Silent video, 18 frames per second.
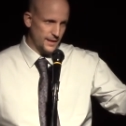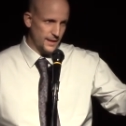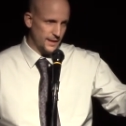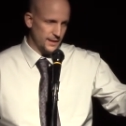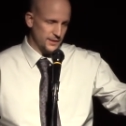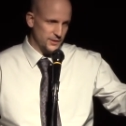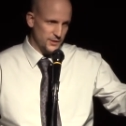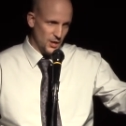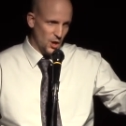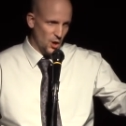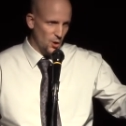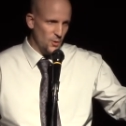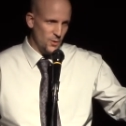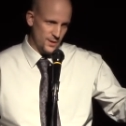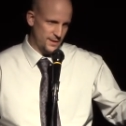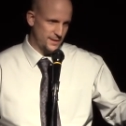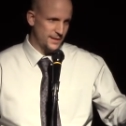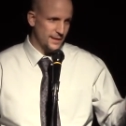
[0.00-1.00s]
uh,
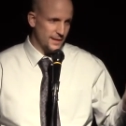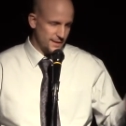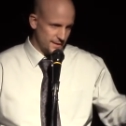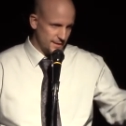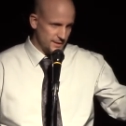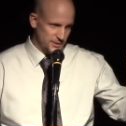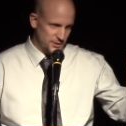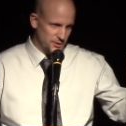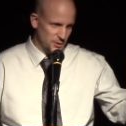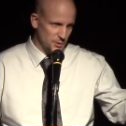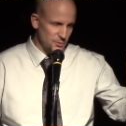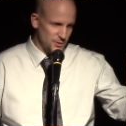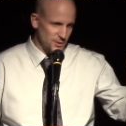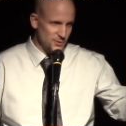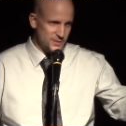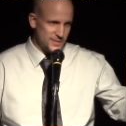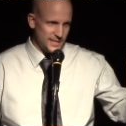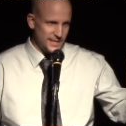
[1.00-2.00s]
no, you
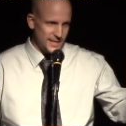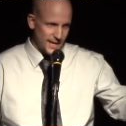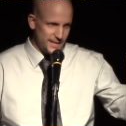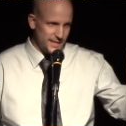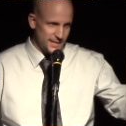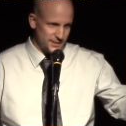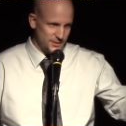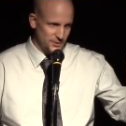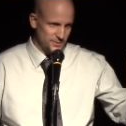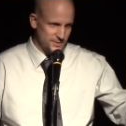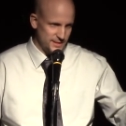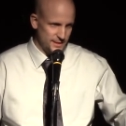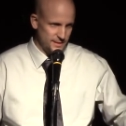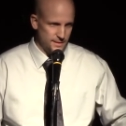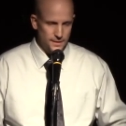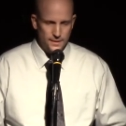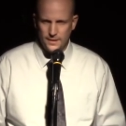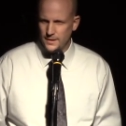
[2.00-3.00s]
used it, I didn't use
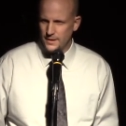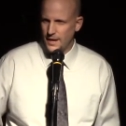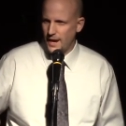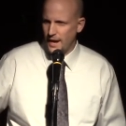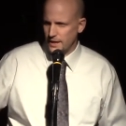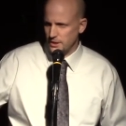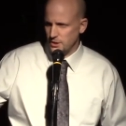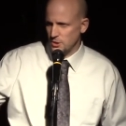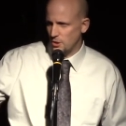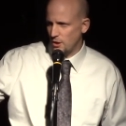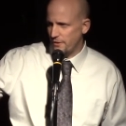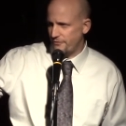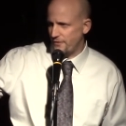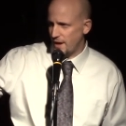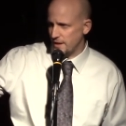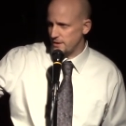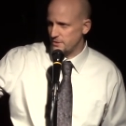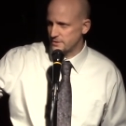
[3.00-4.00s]
it. How do you know
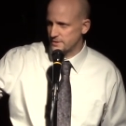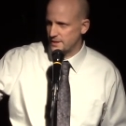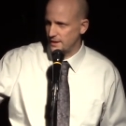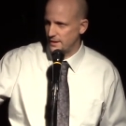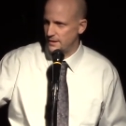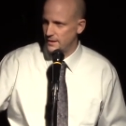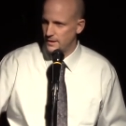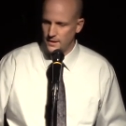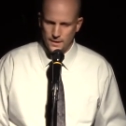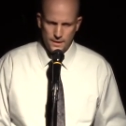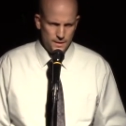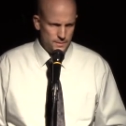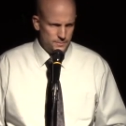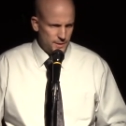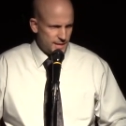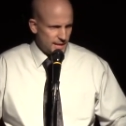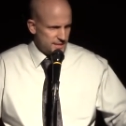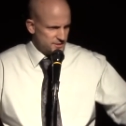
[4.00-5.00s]
if I used it?
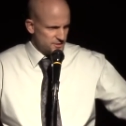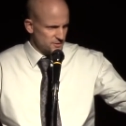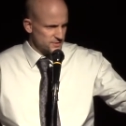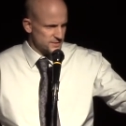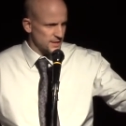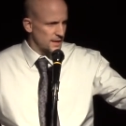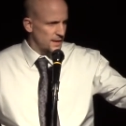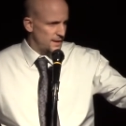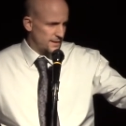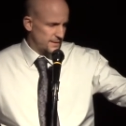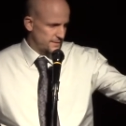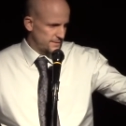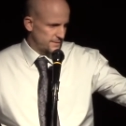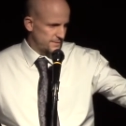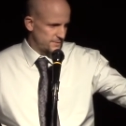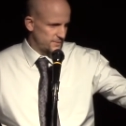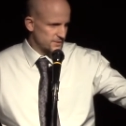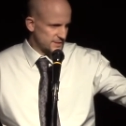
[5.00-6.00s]
Because there's,
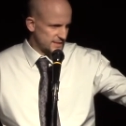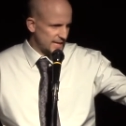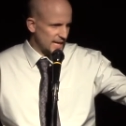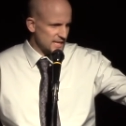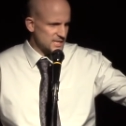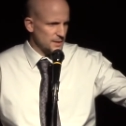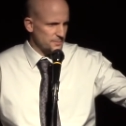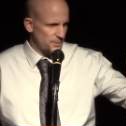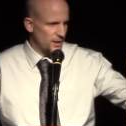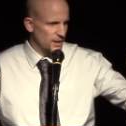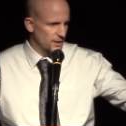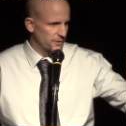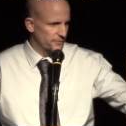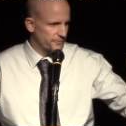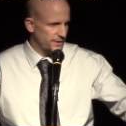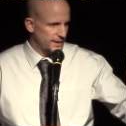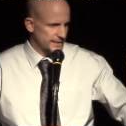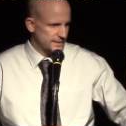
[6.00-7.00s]
there's ketchup all
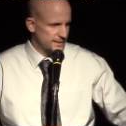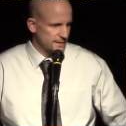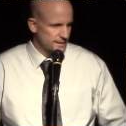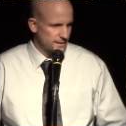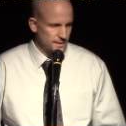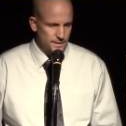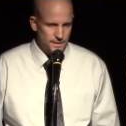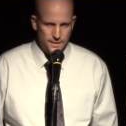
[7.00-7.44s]
over it.